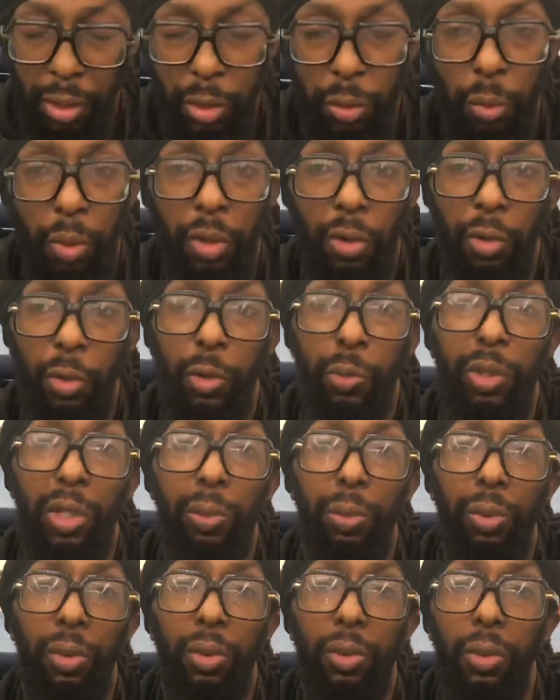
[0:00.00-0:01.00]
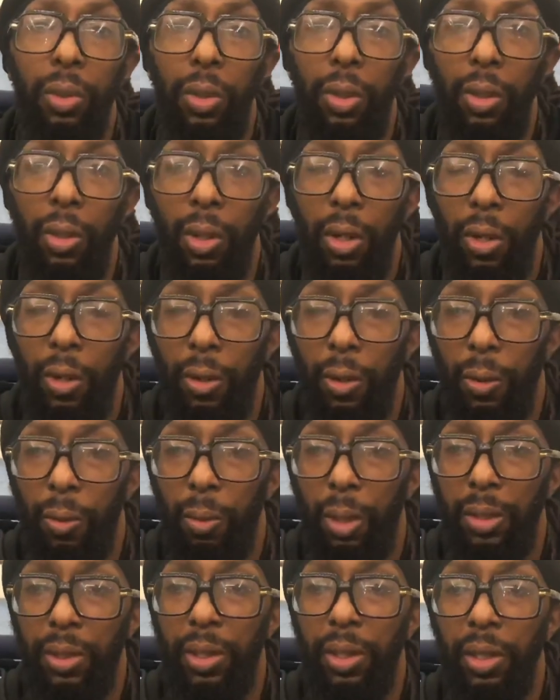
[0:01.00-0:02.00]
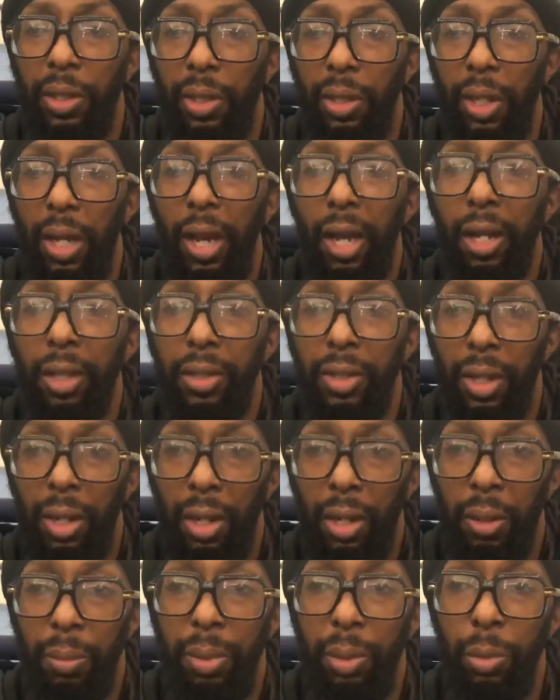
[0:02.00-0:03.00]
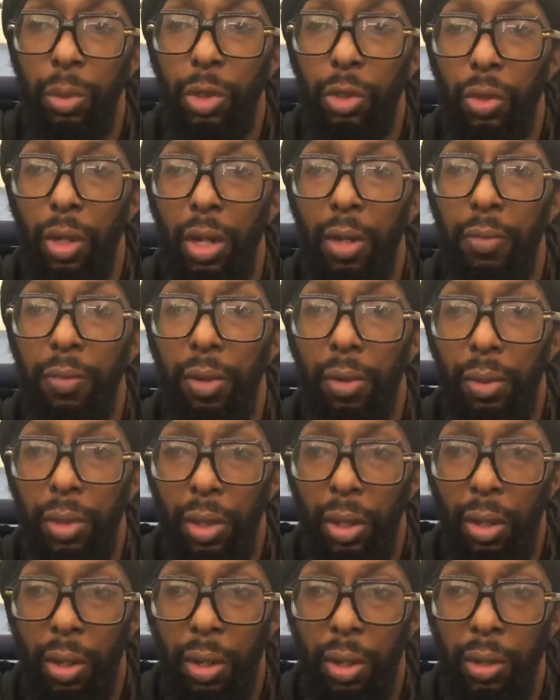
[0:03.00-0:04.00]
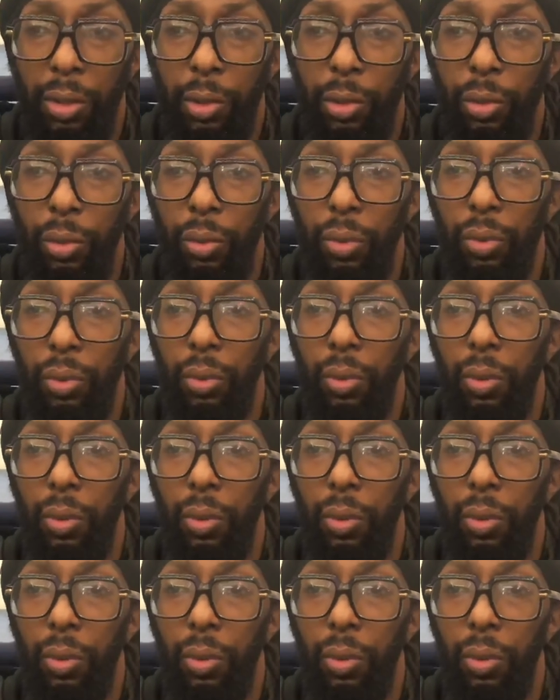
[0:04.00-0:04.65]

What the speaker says: is one of those people. I think at a time he was trying very hard to